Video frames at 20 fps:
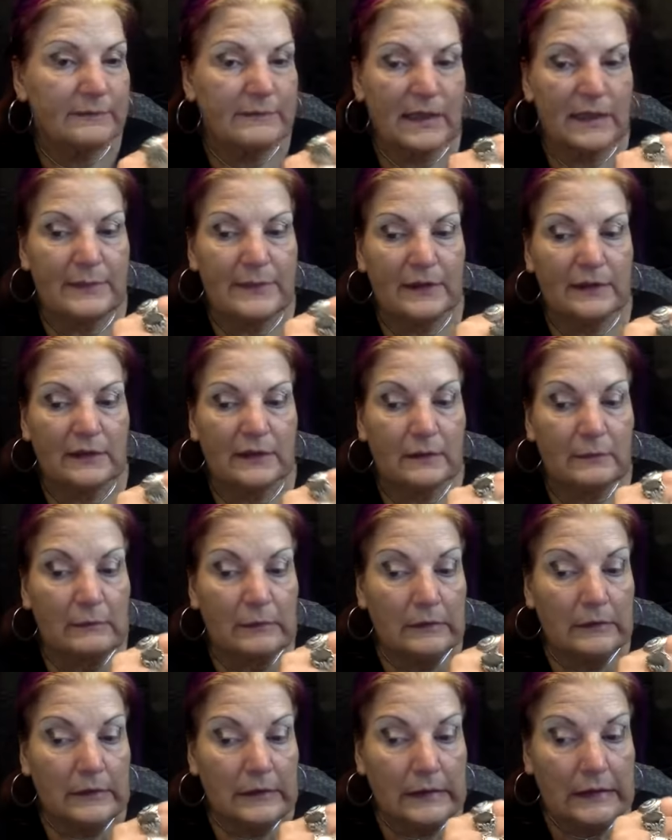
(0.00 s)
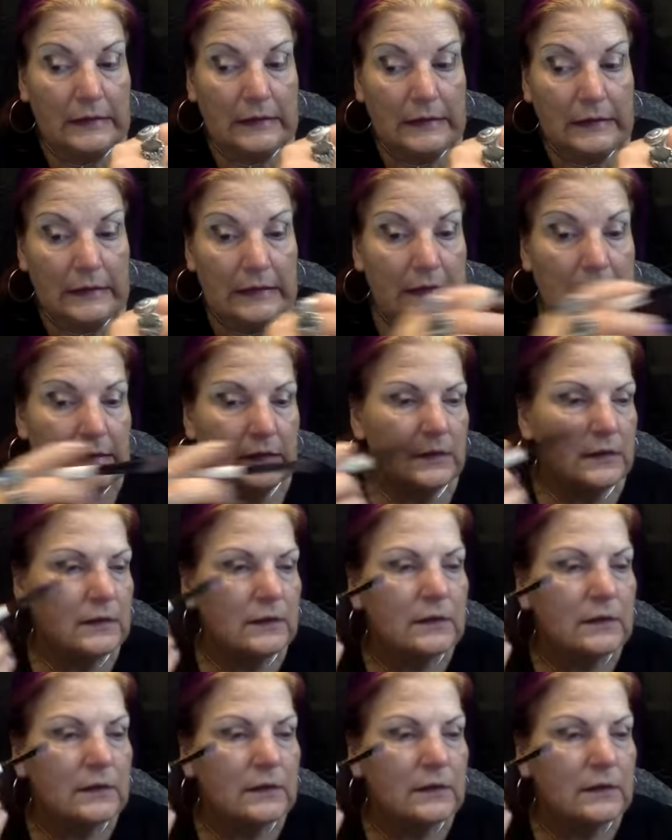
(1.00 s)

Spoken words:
maybe a little more than a dot.